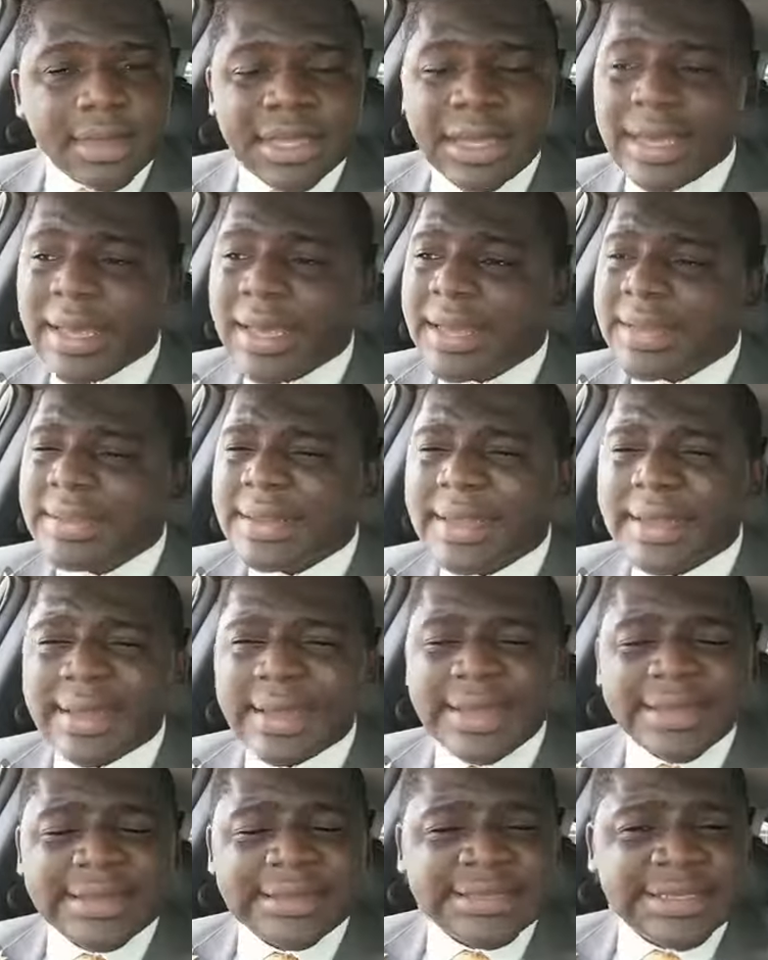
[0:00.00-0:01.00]

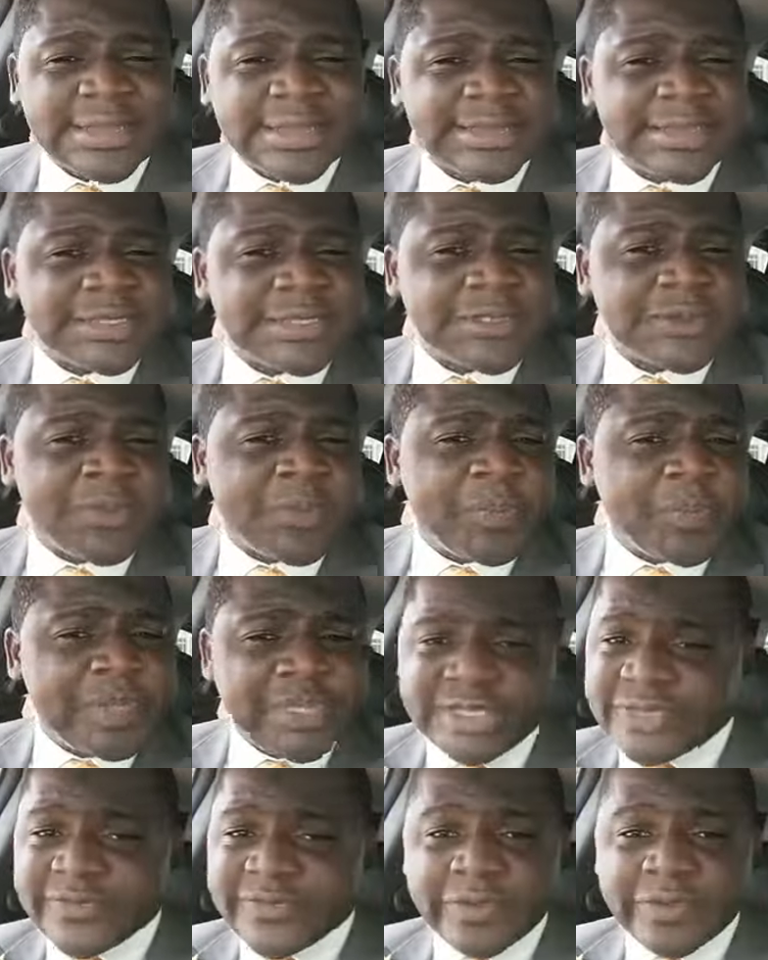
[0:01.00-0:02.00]
Ghana is at its
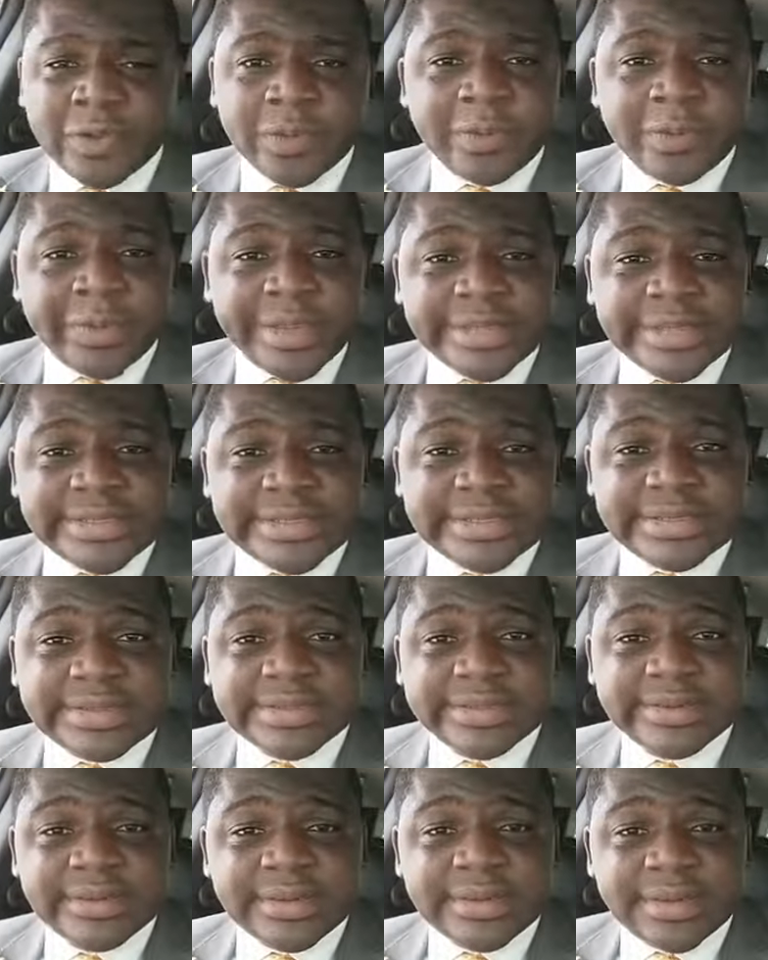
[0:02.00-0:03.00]
peaceful
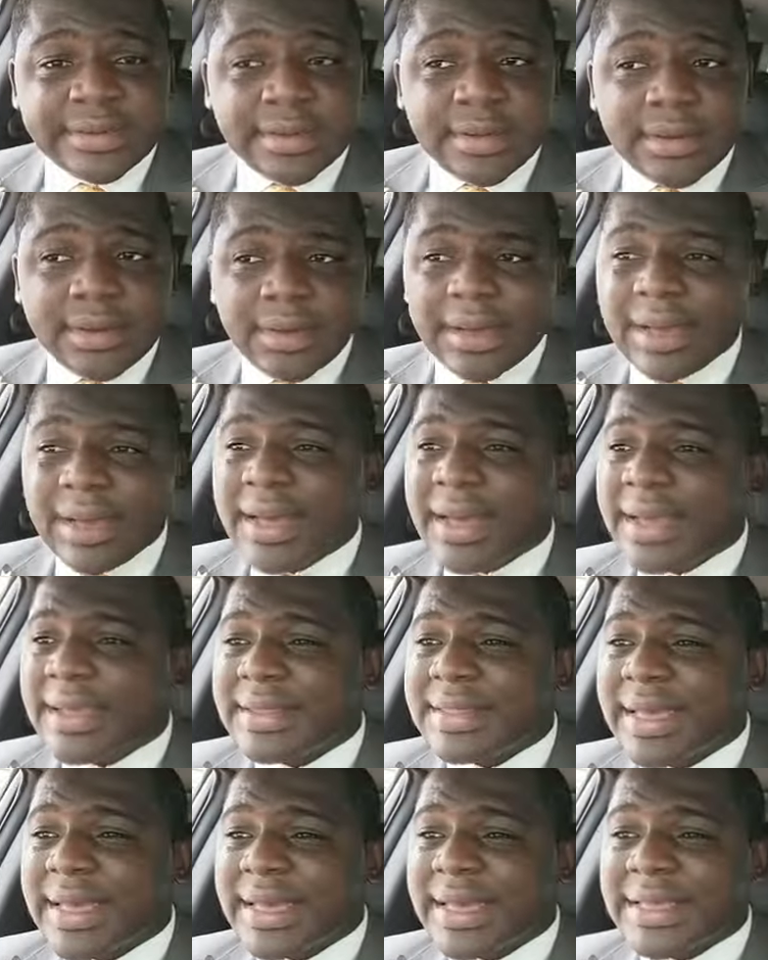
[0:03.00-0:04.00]
best.
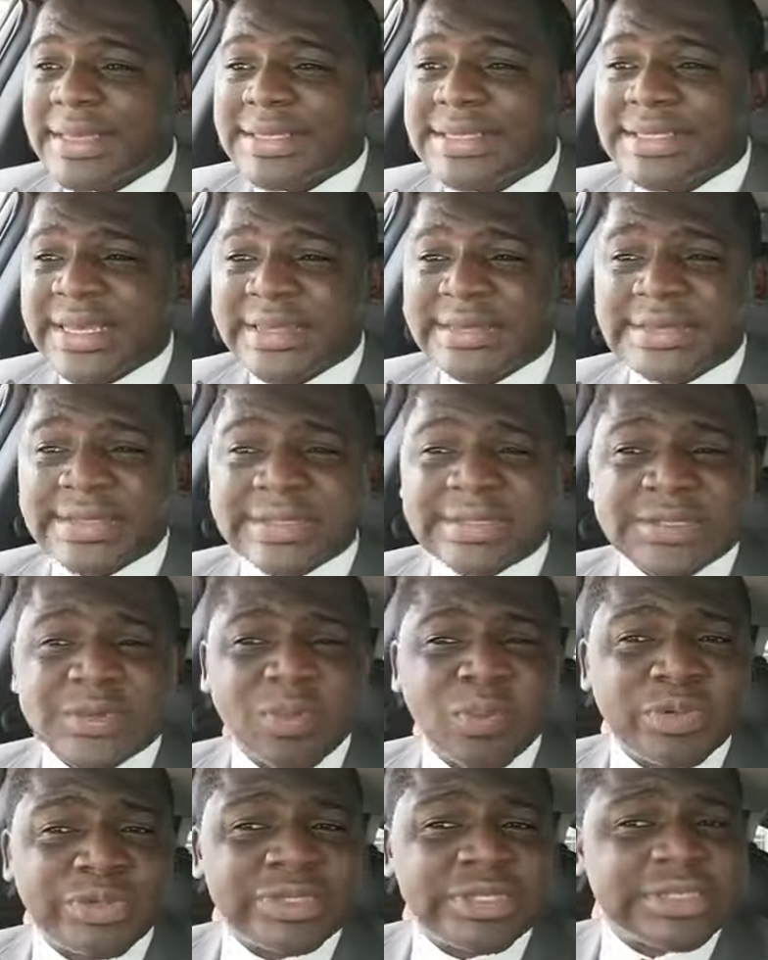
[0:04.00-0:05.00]
Ghana is at its
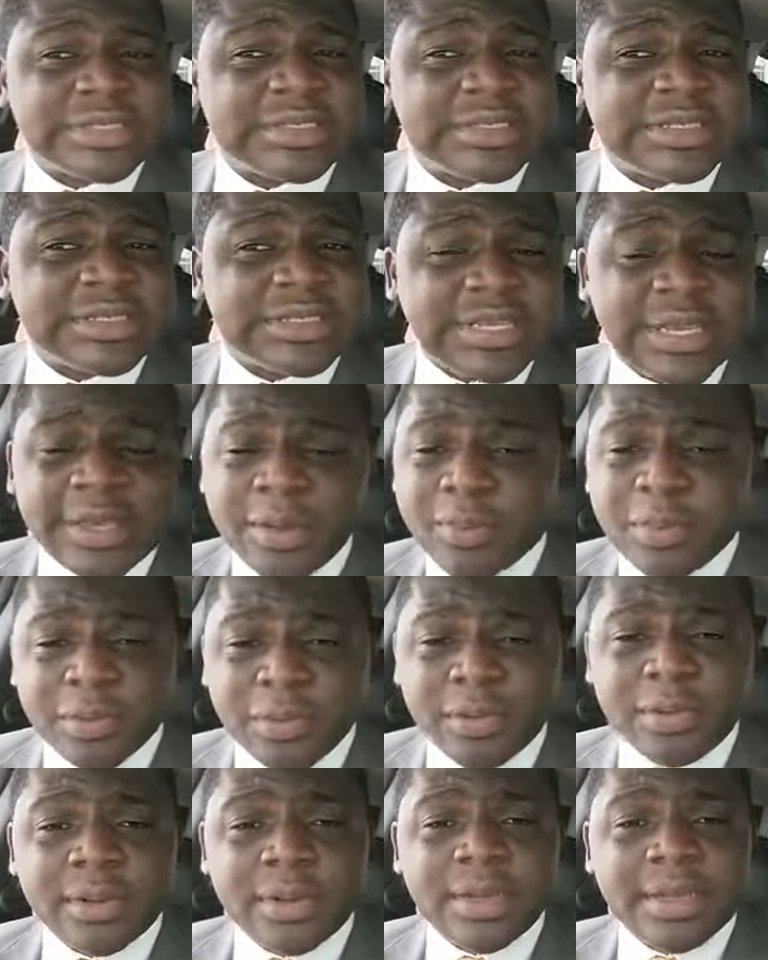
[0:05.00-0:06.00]
most
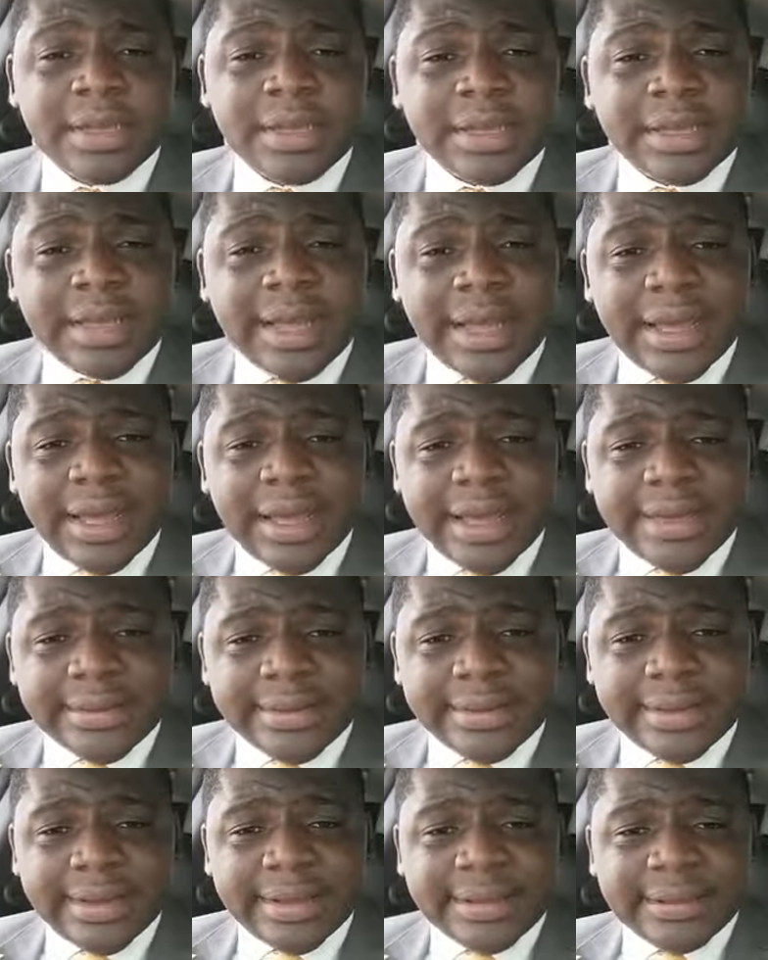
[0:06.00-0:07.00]
stable.
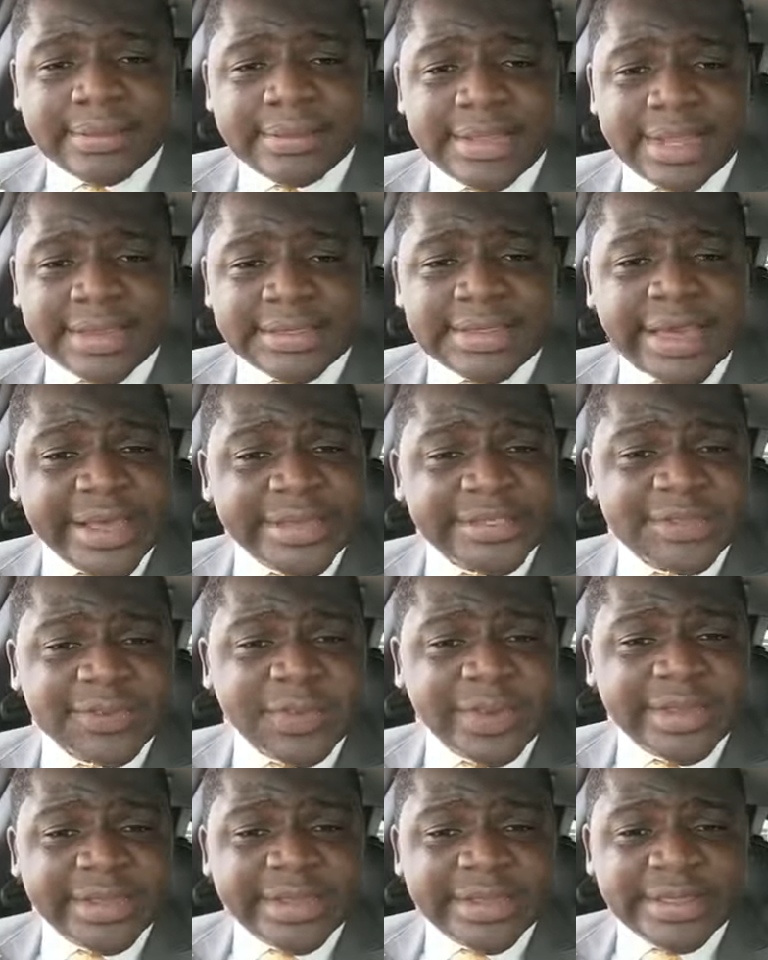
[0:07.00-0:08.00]
It has
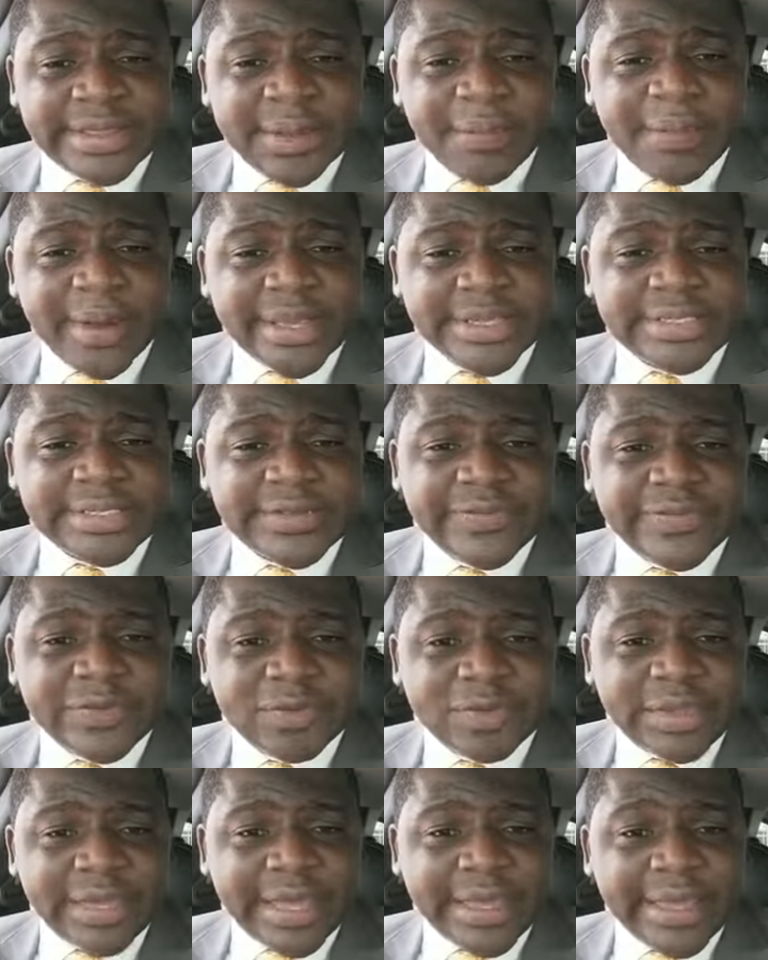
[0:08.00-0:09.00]
been in the past
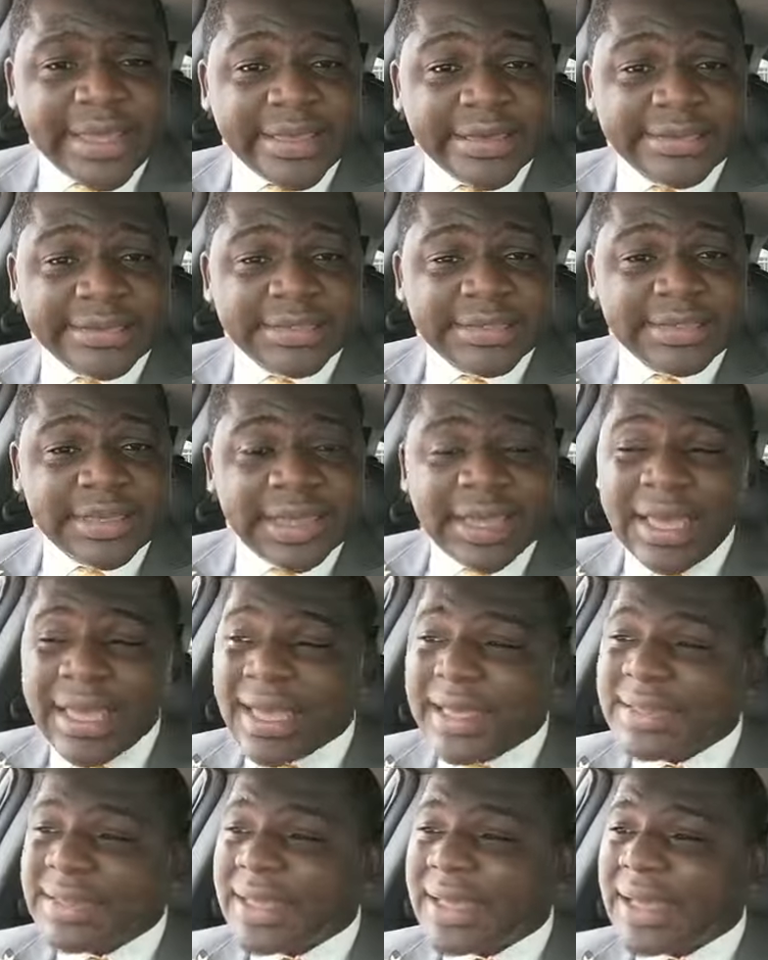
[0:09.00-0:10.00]
few decades.
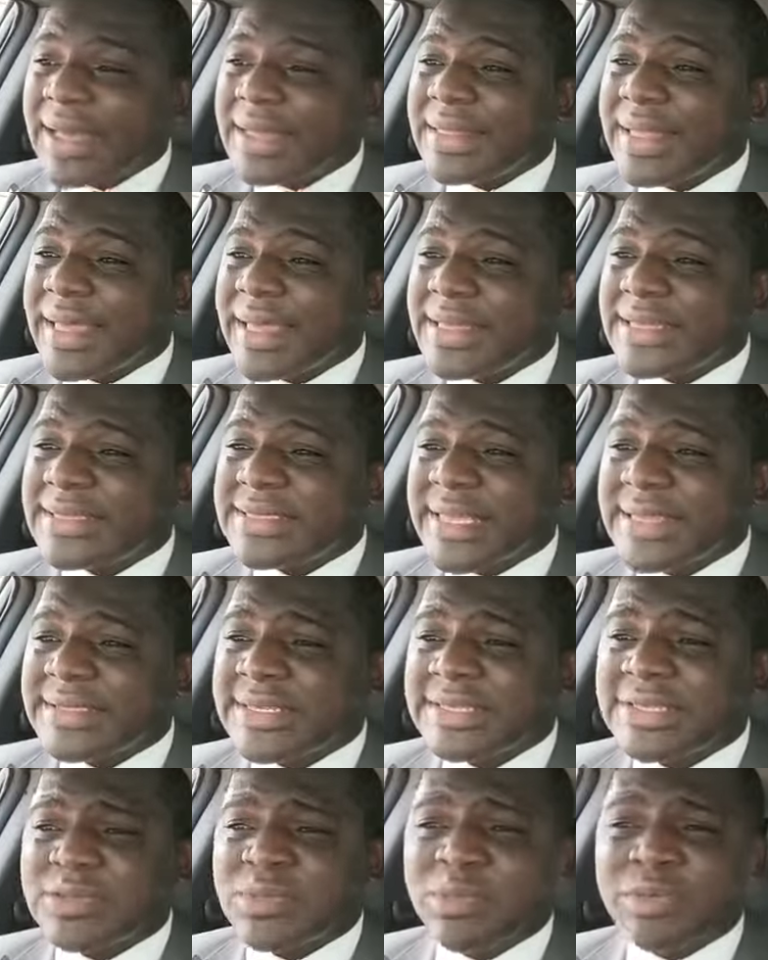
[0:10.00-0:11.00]
And Ghana is at
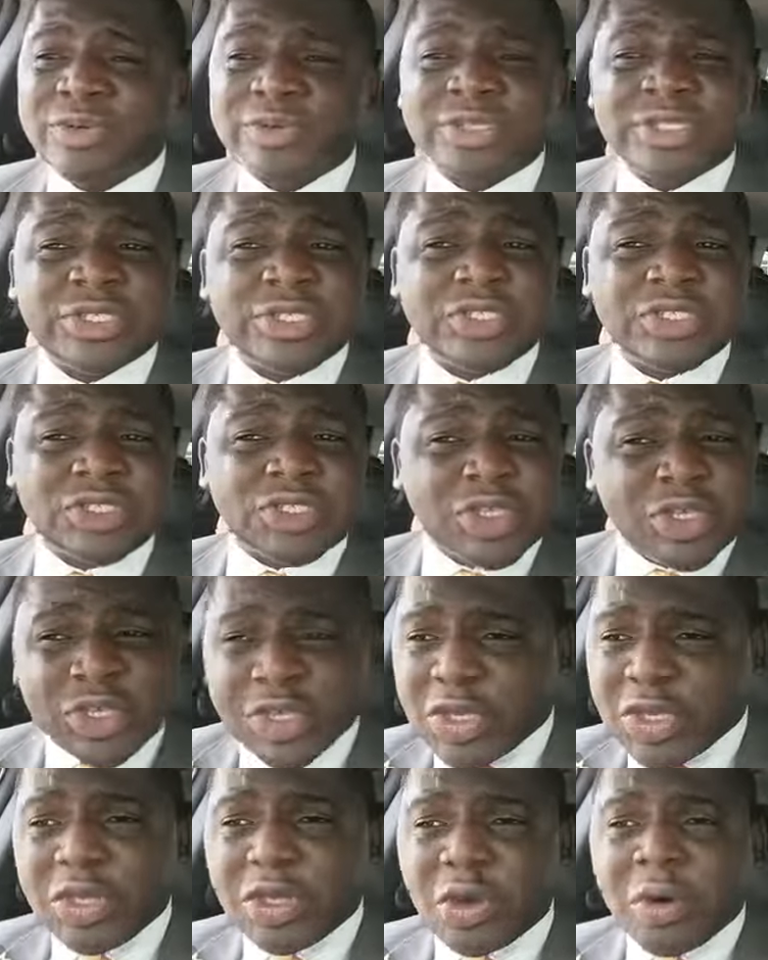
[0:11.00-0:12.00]
its most
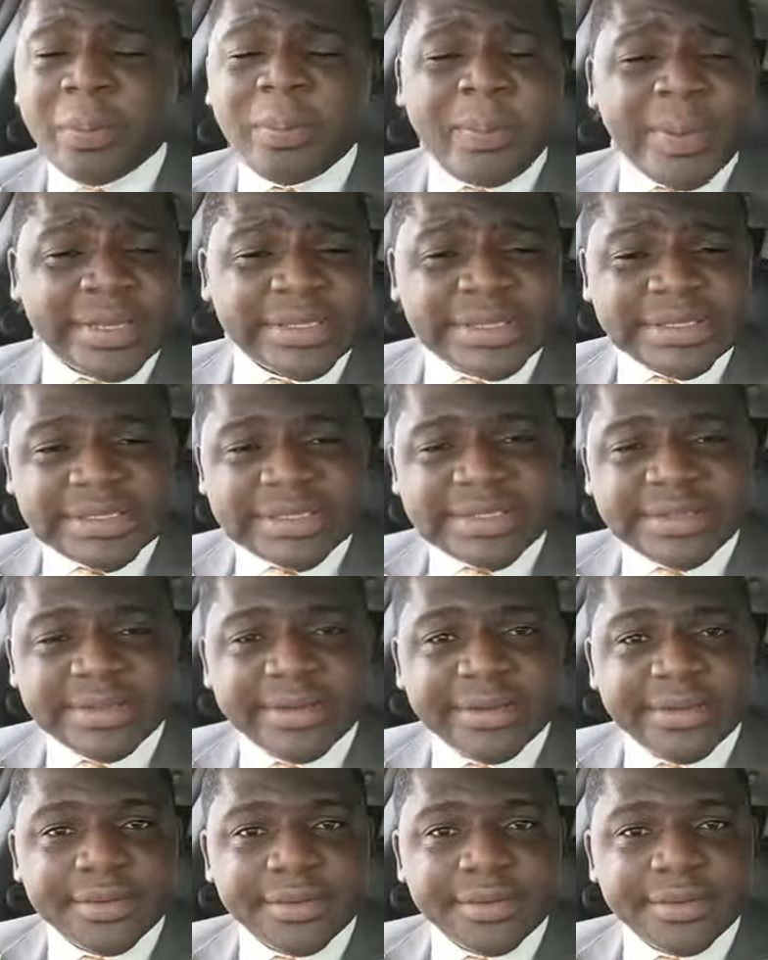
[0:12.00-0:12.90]
secure best.